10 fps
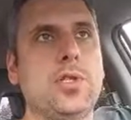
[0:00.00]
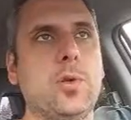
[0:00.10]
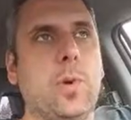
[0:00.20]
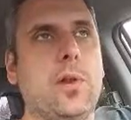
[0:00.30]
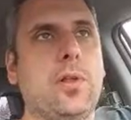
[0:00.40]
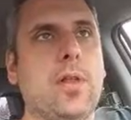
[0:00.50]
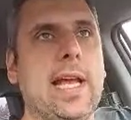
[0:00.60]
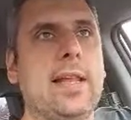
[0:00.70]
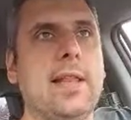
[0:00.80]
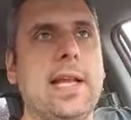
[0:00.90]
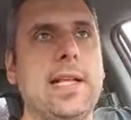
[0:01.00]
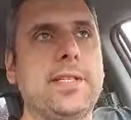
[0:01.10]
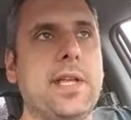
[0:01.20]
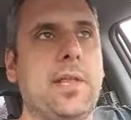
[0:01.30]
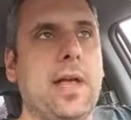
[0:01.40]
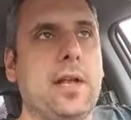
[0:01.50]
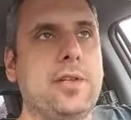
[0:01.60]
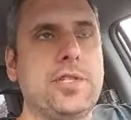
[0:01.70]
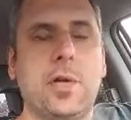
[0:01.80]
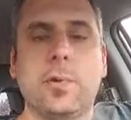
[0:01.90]
to where the landlady said that
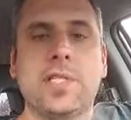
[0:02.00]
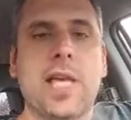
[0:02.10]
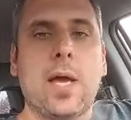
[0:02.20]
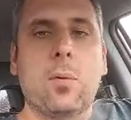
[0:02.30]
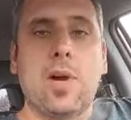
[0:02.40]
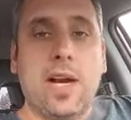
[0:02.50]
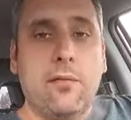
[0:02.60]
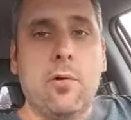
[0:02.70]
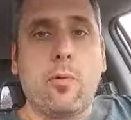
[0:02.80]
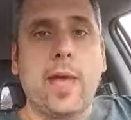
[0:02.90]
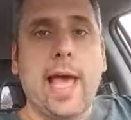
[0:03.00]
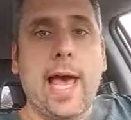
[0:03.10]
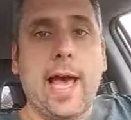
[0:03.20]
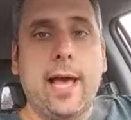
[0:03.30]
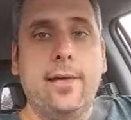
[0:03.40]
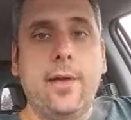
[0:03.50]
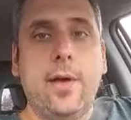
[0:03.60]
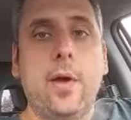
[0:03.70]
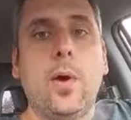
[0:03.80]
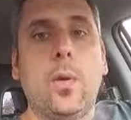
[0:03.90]
she would take whatever we had,
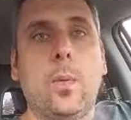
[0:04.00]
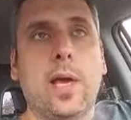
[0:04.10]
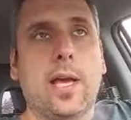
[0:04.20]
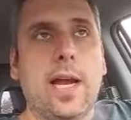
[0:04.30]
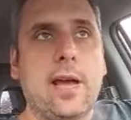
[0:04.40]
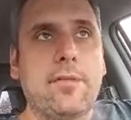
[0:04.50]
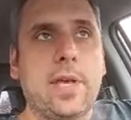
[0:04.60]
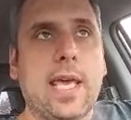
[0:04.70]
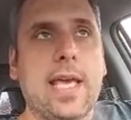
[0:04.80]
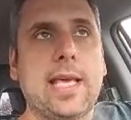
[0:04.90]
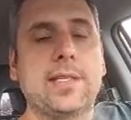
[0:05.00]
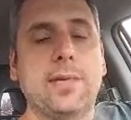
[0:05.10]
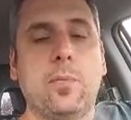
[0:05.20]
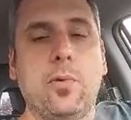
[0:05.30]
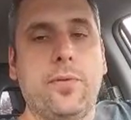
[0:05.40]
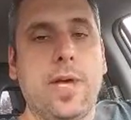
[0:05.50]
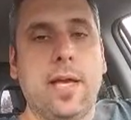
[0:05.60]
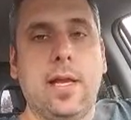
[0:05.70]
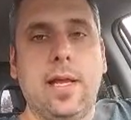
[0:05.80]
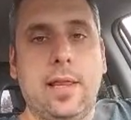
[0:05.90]
we could have the keys and move in.
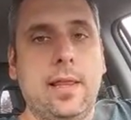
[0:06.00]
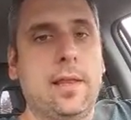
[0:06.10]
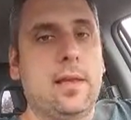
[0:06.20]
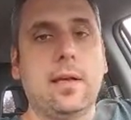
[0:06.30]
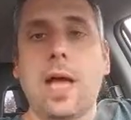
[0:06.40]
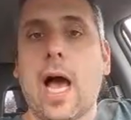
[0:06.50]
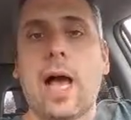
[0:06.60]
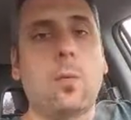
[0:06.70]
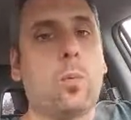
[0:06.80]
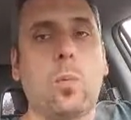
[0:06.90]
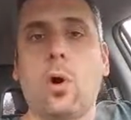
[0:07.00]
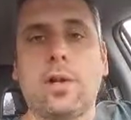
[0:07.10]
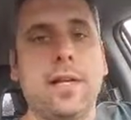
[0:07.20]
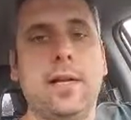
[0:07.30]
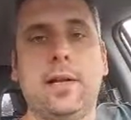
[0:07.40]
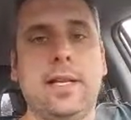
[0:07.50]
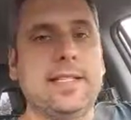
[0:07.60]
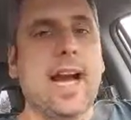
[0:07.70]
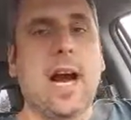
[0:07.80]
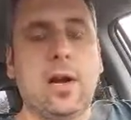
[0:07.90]
And God worked it
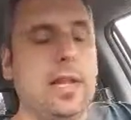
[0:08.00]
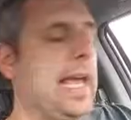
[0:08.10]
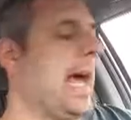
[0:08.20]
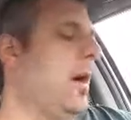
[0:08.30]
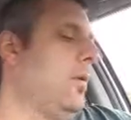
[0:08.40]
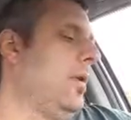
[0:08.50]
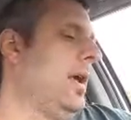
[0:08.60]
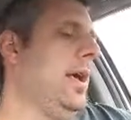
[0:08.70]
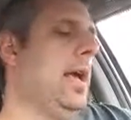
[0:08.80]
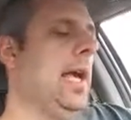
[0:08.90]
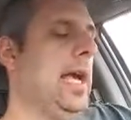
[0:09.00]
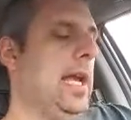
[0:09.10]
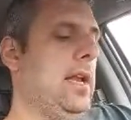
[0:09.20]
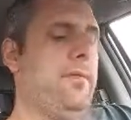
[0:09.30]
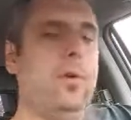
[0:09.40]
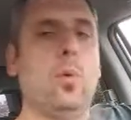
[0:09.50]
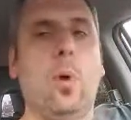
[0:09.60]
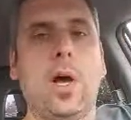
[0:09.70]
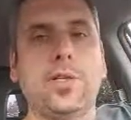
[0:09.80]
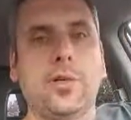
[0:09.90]
entirely out. And if you
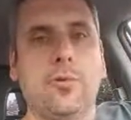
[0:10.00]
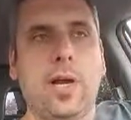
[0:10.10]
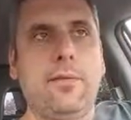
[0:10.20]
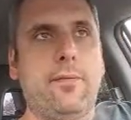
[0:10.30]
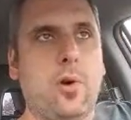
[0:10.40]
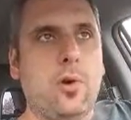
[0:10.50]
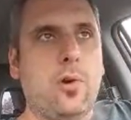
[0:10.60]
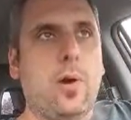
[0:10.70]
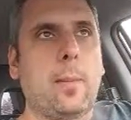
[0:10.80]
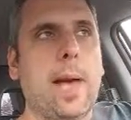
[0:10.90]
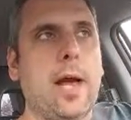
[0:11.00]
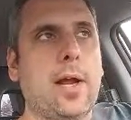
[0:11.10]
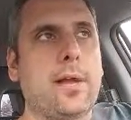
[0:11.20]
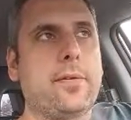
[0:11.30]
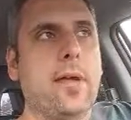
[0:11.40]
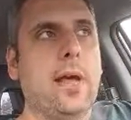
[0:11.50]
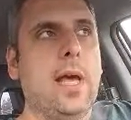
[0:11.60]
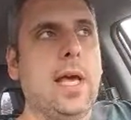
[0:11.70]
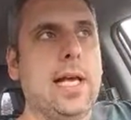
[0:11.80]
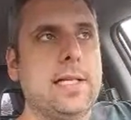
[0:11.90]
want to read further about it,
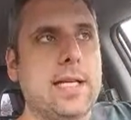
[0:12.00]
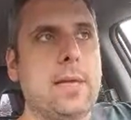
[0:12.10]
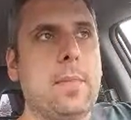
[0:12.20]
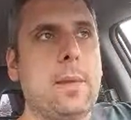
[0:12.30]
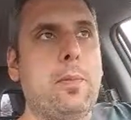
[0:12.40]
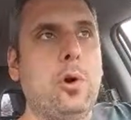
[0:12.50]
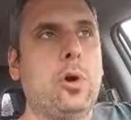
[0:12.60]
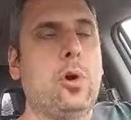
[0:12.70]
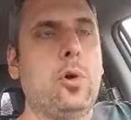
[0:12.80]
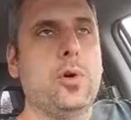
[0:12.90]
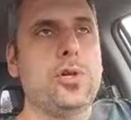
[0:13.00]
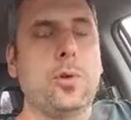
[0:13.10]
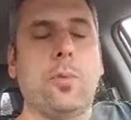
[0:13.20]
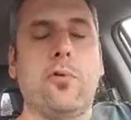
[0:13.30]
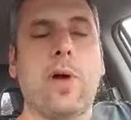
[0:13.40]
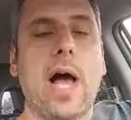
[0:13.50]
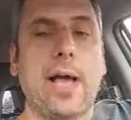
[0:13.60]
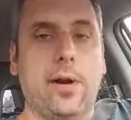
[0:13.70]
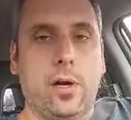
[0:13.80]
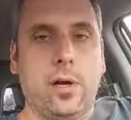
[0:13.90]
it's in my book, Who is Your
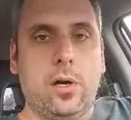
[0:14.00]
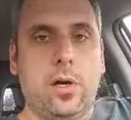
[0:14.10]
Provider?